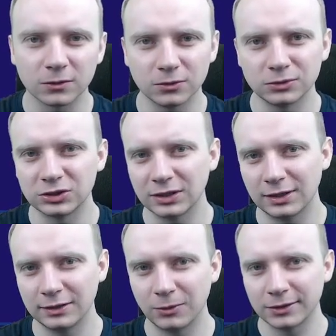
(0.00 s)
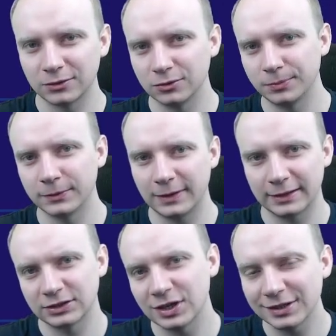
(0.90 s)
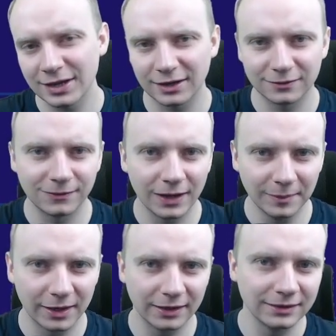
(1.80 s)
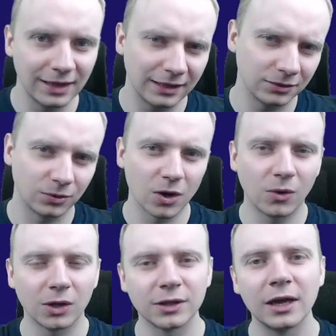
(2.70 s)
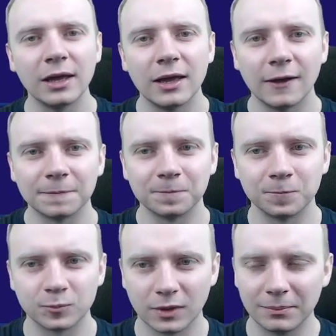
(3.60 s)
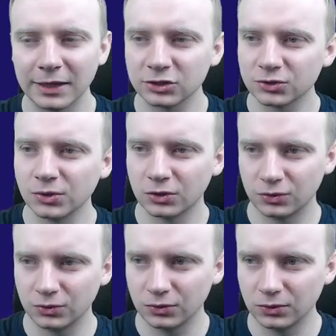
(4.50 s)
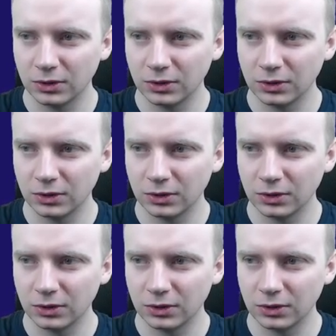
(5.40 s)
You generally want to put like Chainer and Flamer, and then you go on. Make sure to,